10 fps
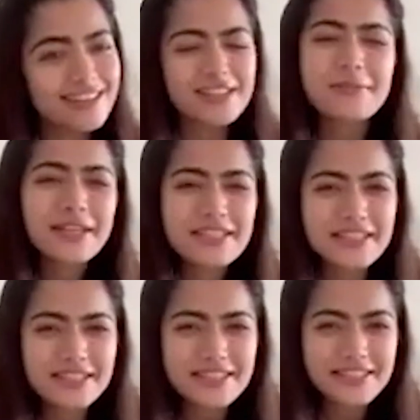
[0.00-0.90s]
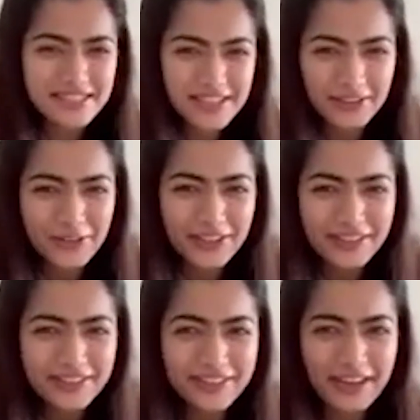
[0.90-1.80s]
Does that make sense? Is that good?
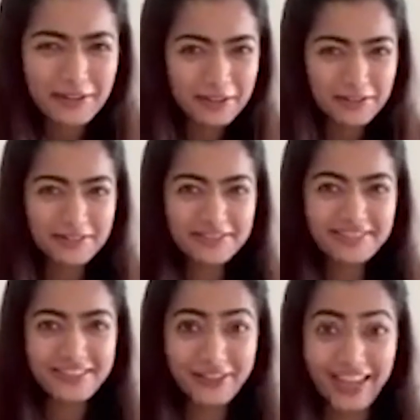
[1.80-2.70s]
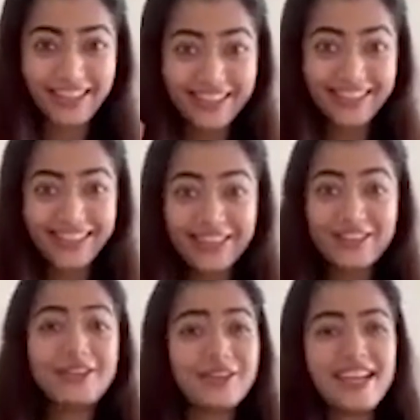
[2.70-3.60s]
I don't know. Okay,
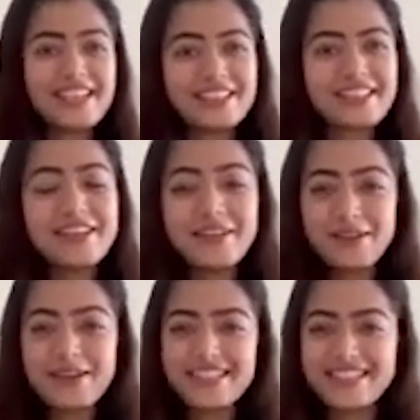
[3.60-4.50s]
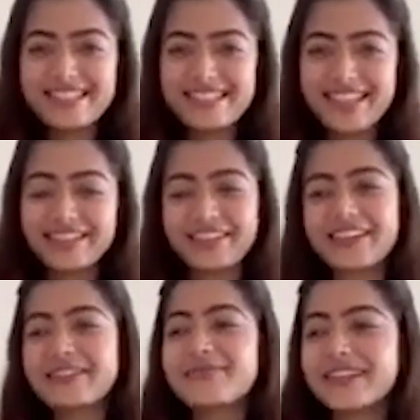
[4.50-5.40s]
you guys decide,
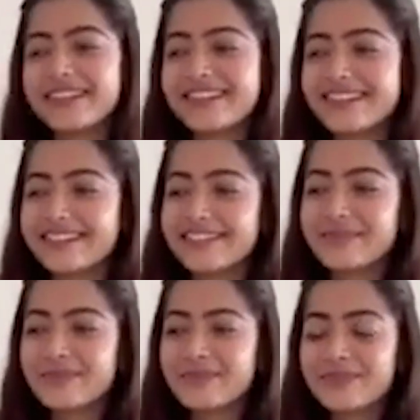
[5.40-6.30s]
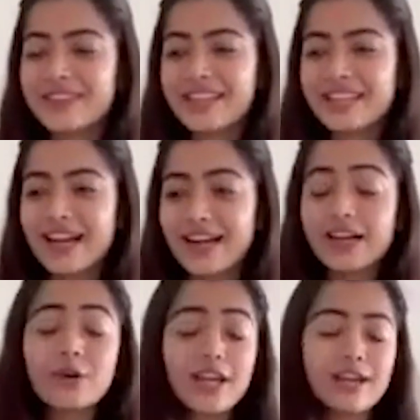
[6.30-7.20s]
okay? But yeah,
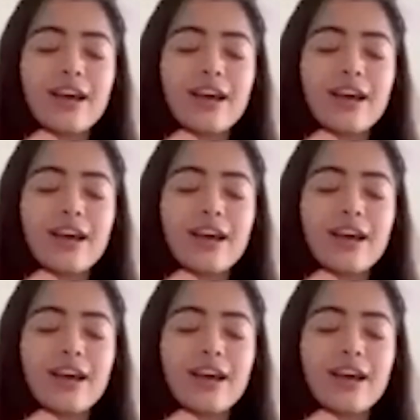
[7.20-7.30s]
okay.